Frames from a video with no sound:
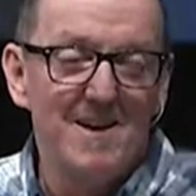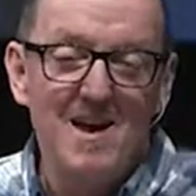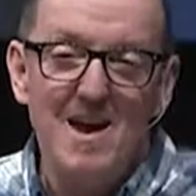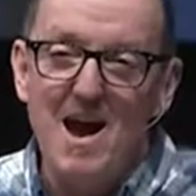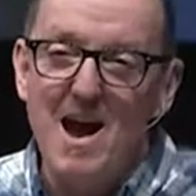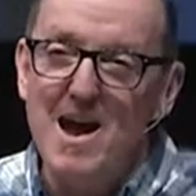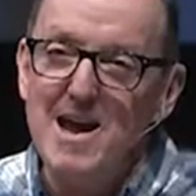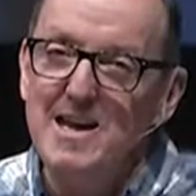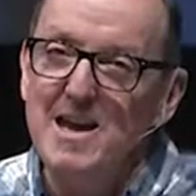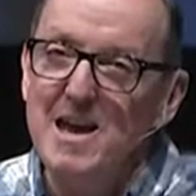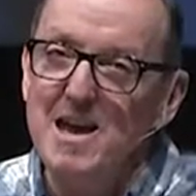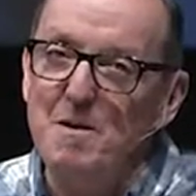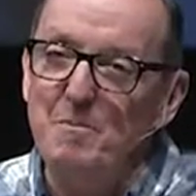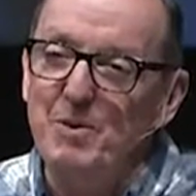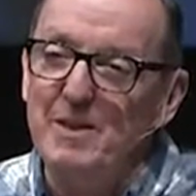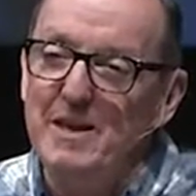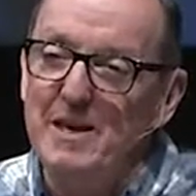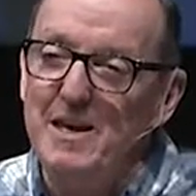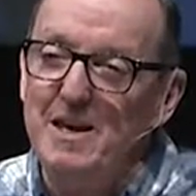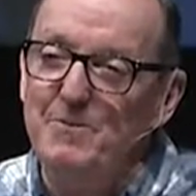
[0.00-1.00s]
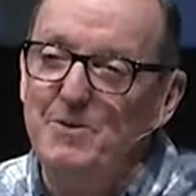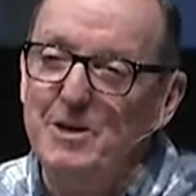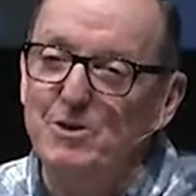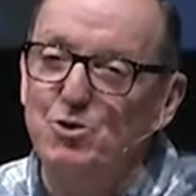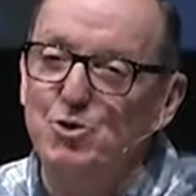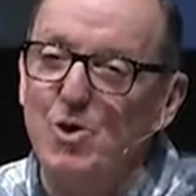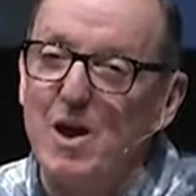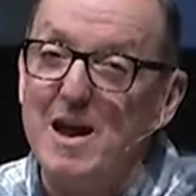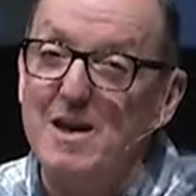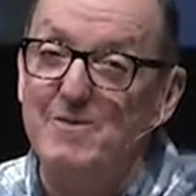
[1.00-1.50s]
I can't believe he's
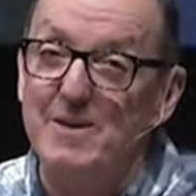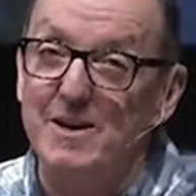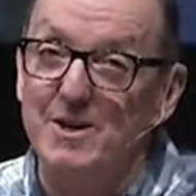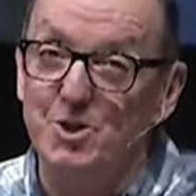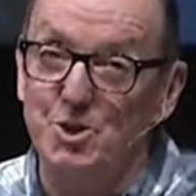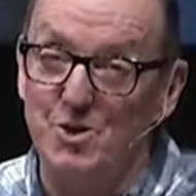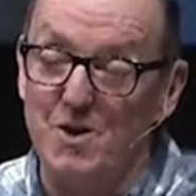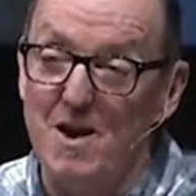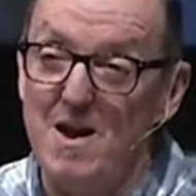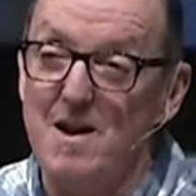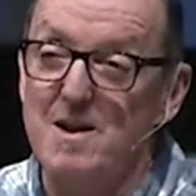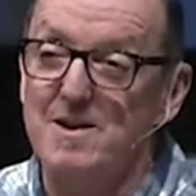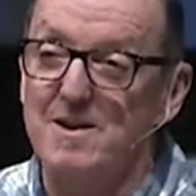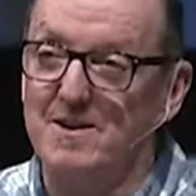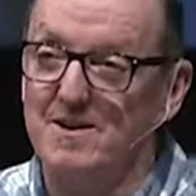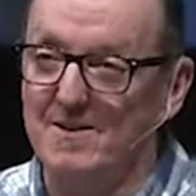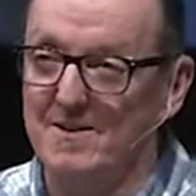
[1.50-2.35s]
driving a truck.